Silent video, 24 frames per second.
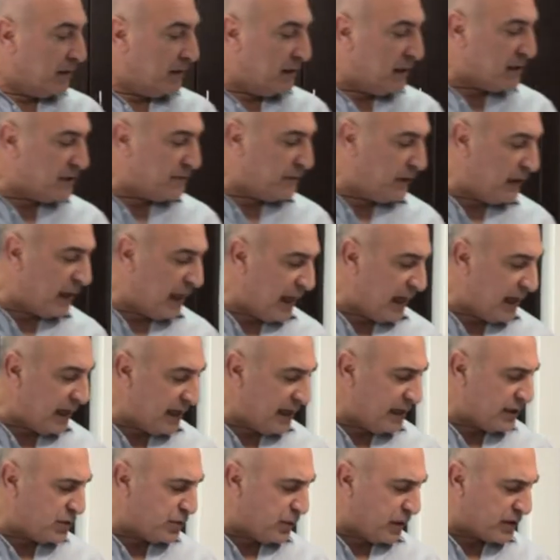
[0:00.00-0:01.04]
This
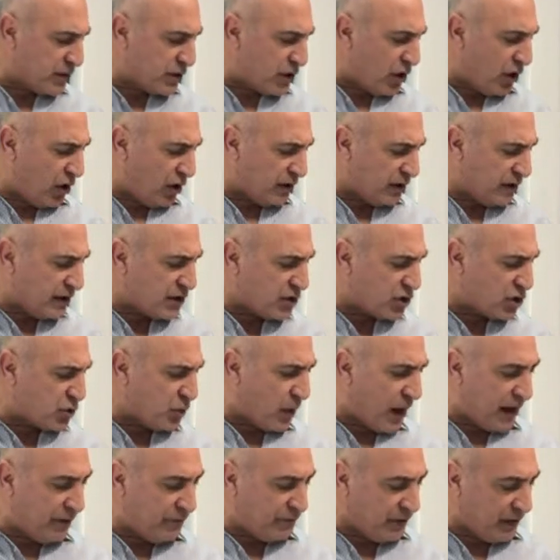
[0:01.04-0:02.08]
fillet is what's called
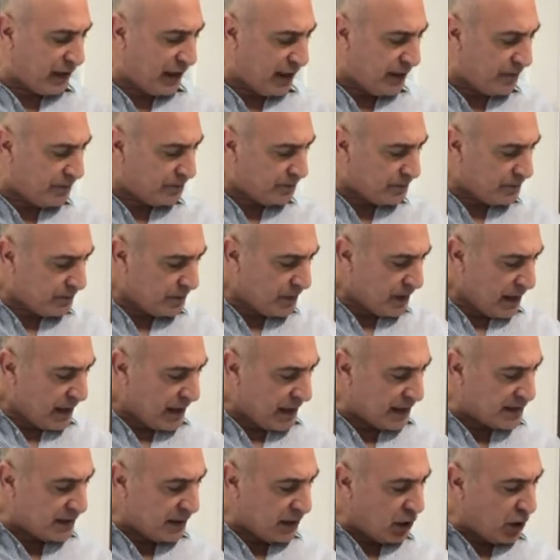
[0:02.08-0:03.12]
soy fillet.
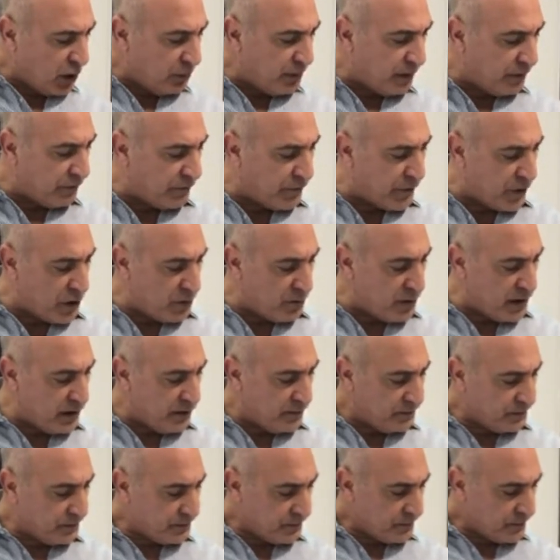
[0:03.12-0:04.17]
It's a little bit
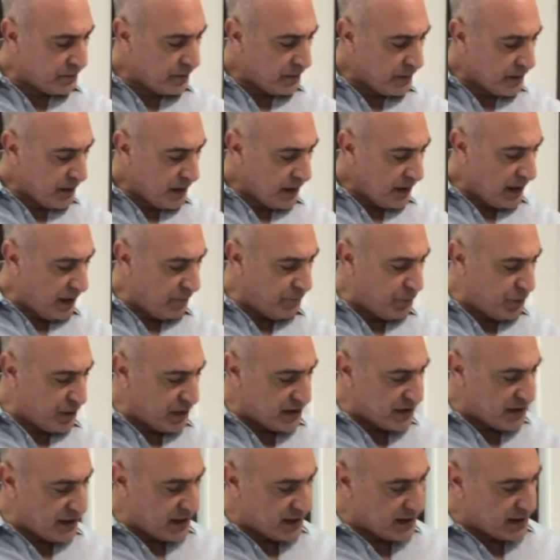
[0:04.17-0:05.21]
firmer. If you
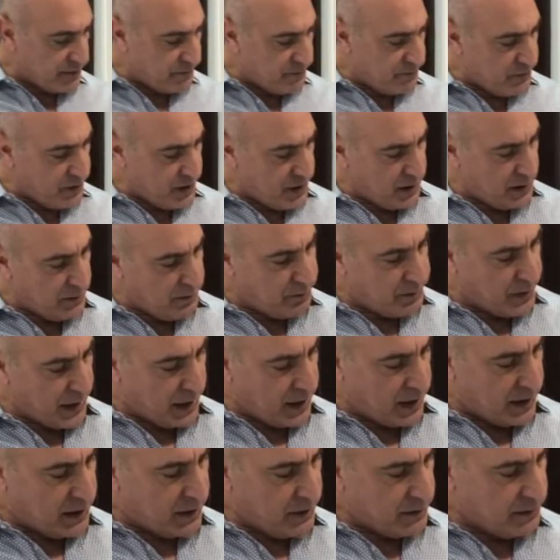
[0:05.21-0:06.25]
can see, it's a really
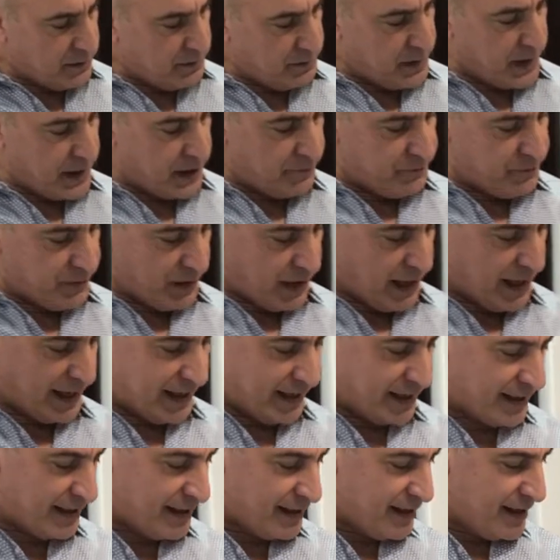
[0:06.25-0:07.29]
big
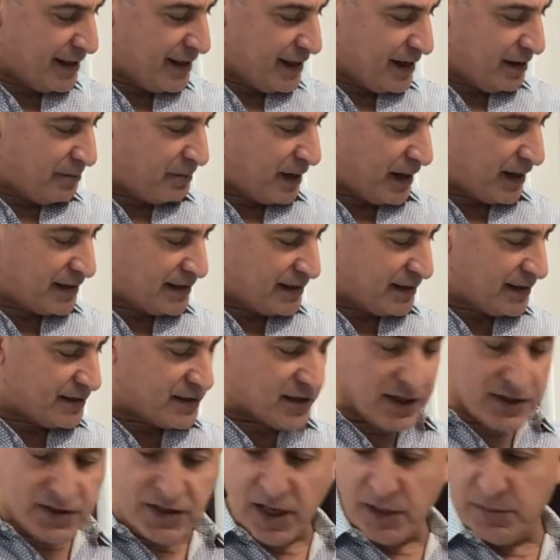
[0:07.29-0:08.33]
fillet, but
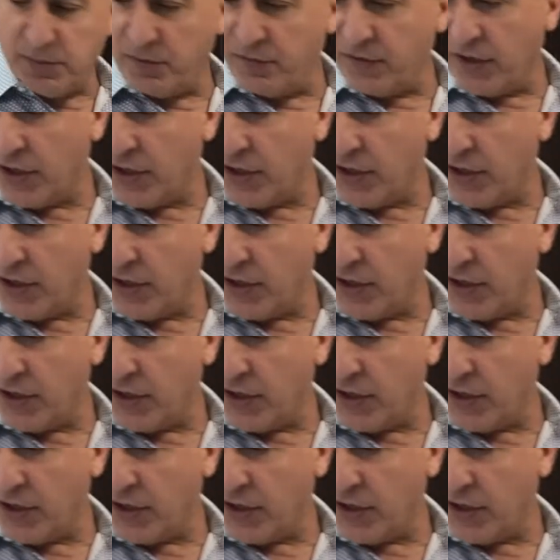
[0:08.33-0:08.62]
it's going to be